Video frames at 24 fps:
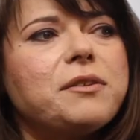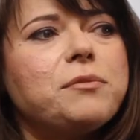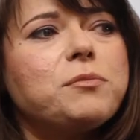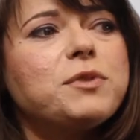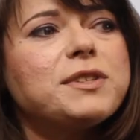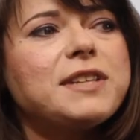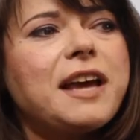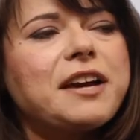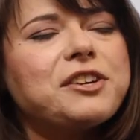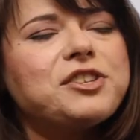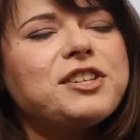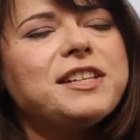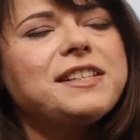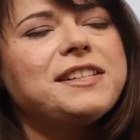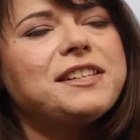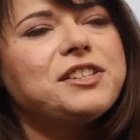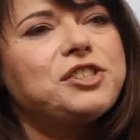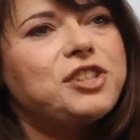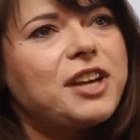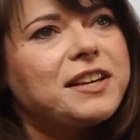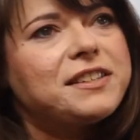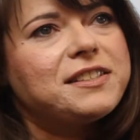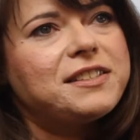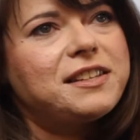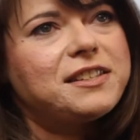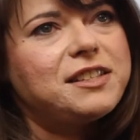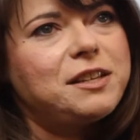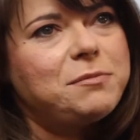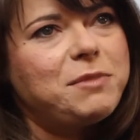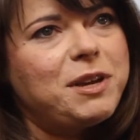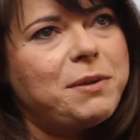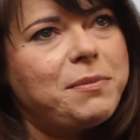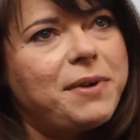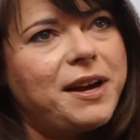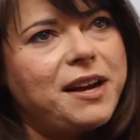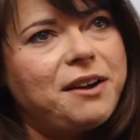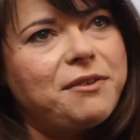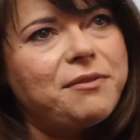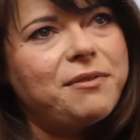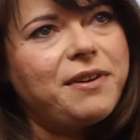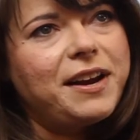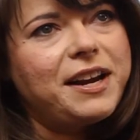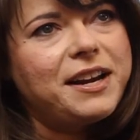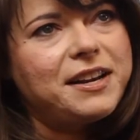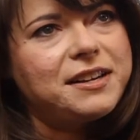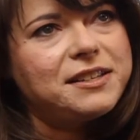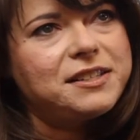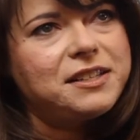It was actually suggested to me by a
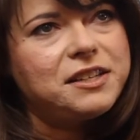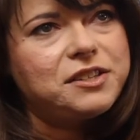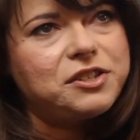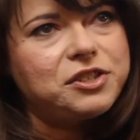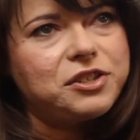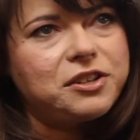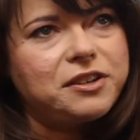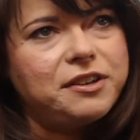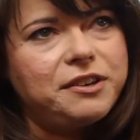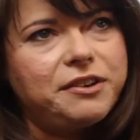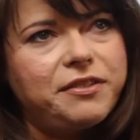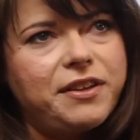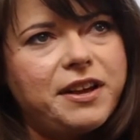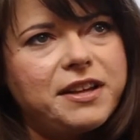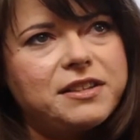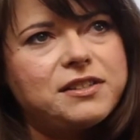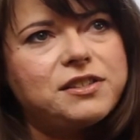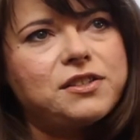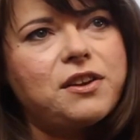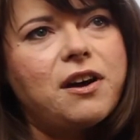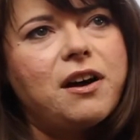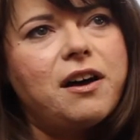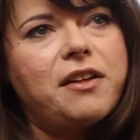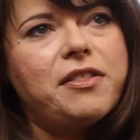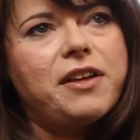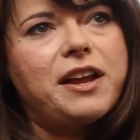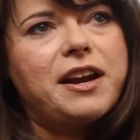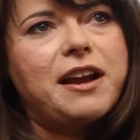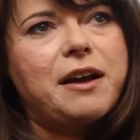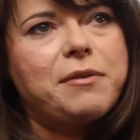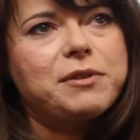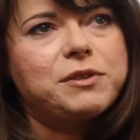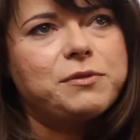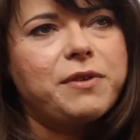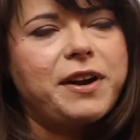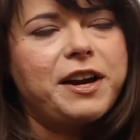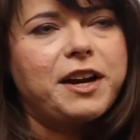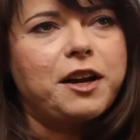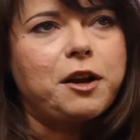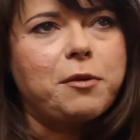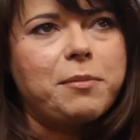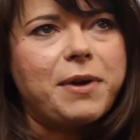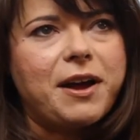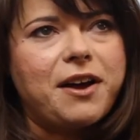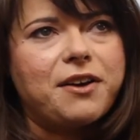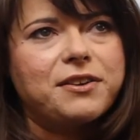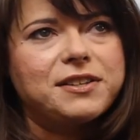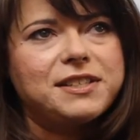writing teacher that saw that I was writing
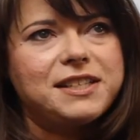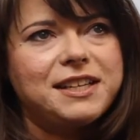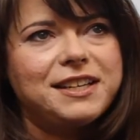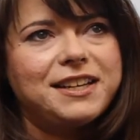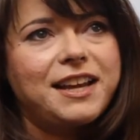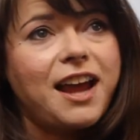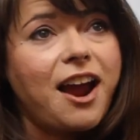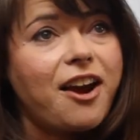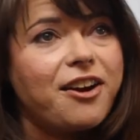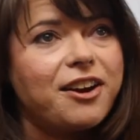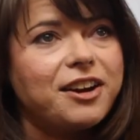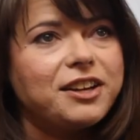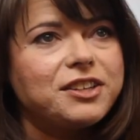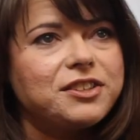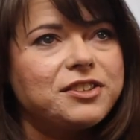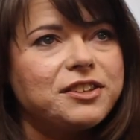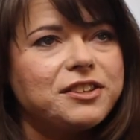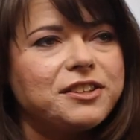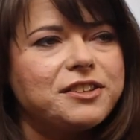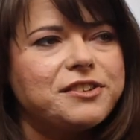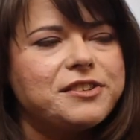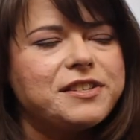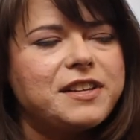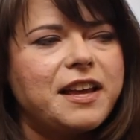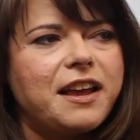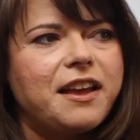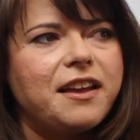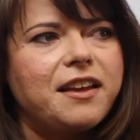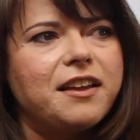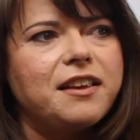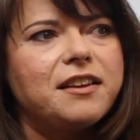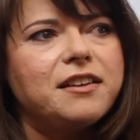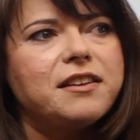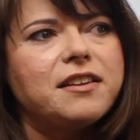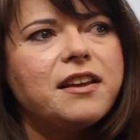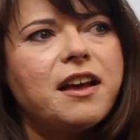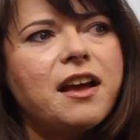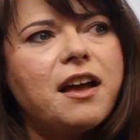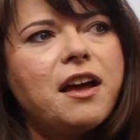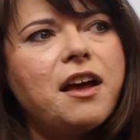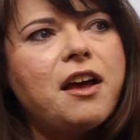about teen characters and